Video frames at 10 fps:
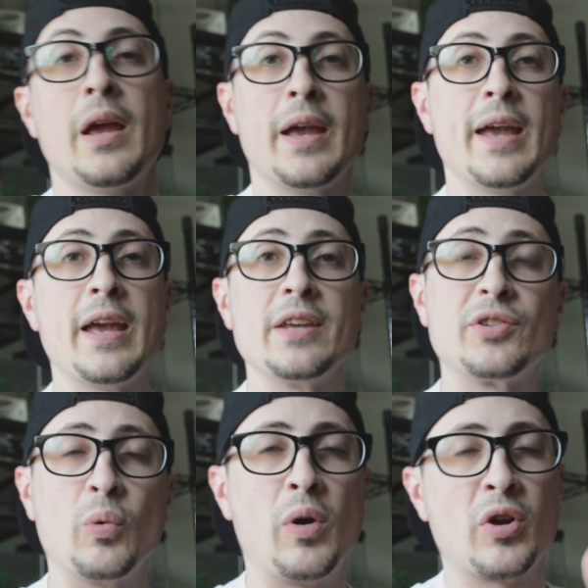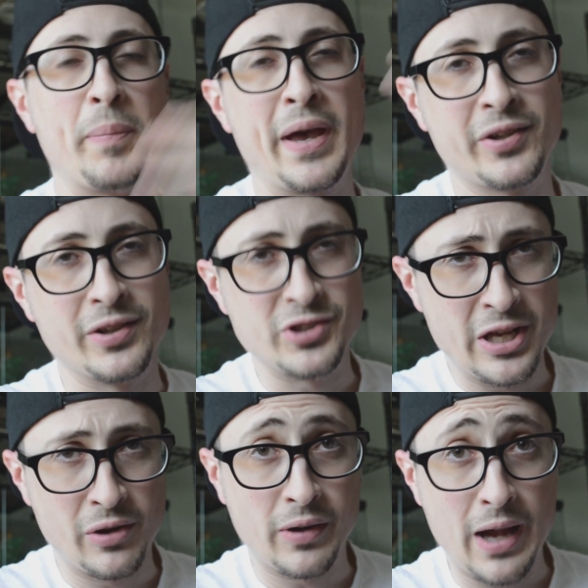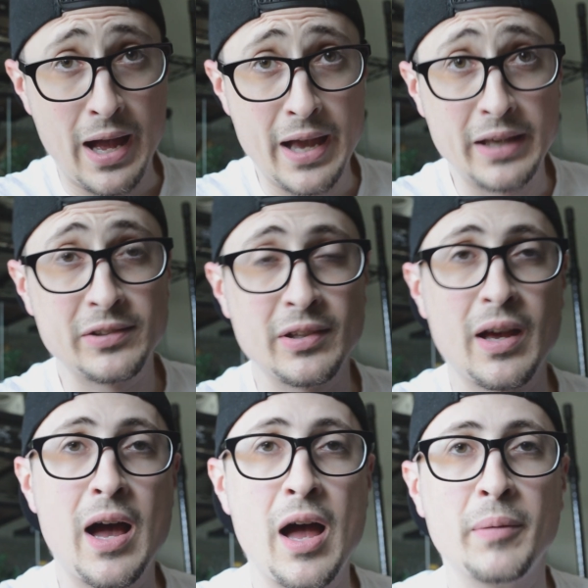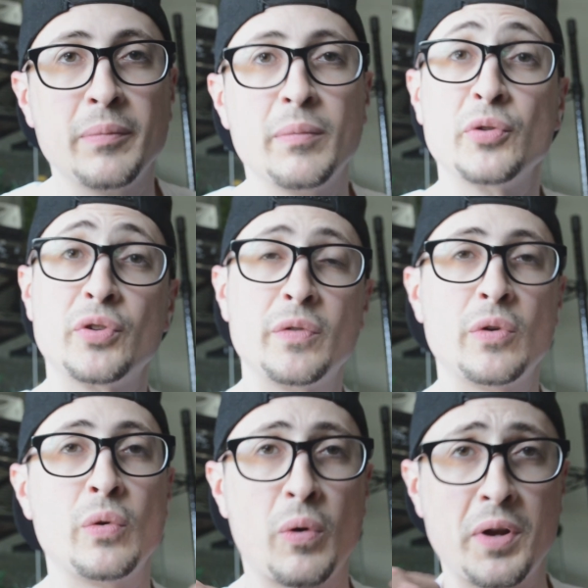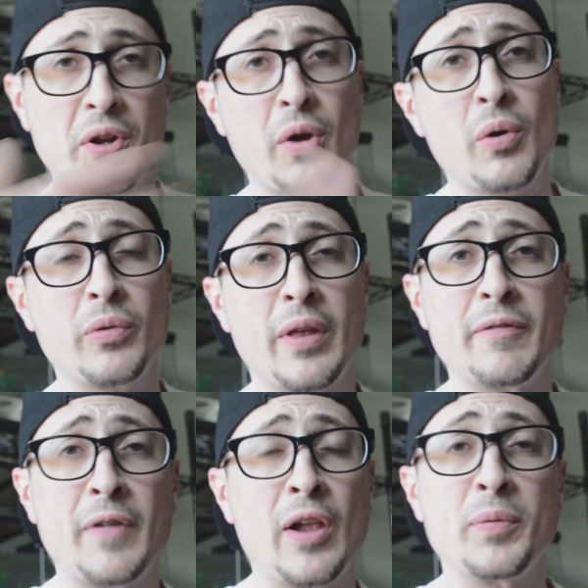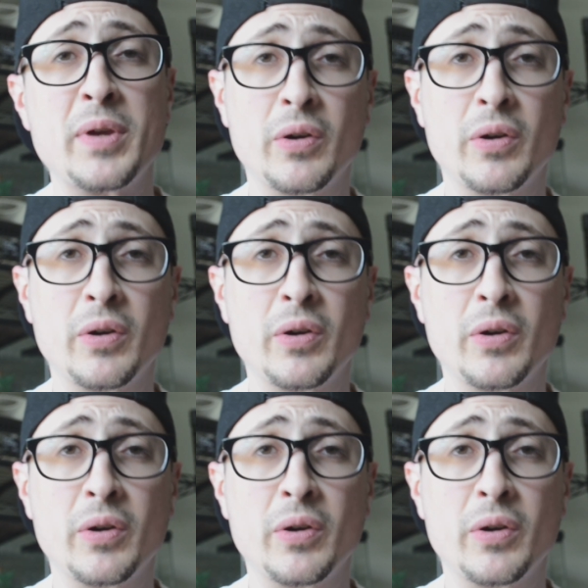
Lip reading: Hey, so welcome back to the channel, guys. Most of you already know that follow me